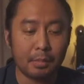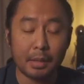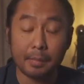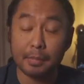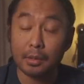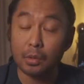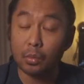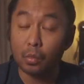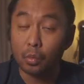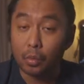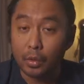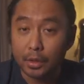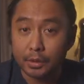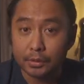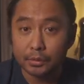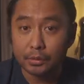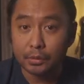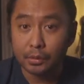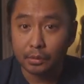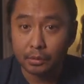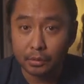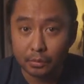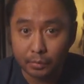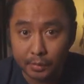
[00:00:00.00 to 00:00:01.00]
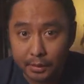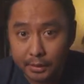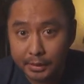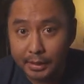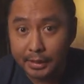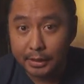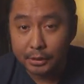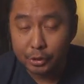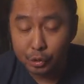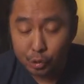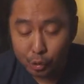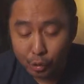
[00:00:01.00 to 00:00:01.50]
maybe 1 to 3
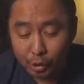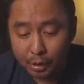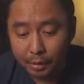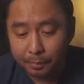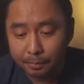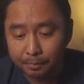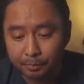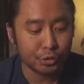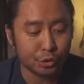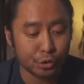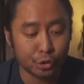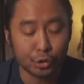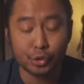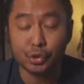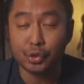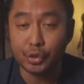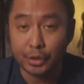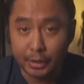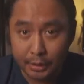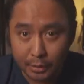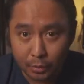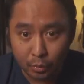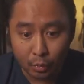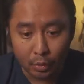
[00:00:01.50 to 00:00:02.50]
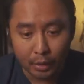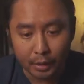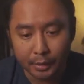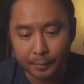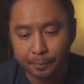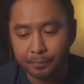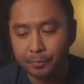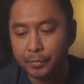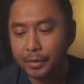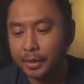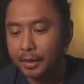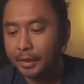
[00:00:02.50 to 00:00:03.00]
day trip, should you need
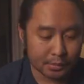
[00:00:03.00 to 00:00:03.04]
one.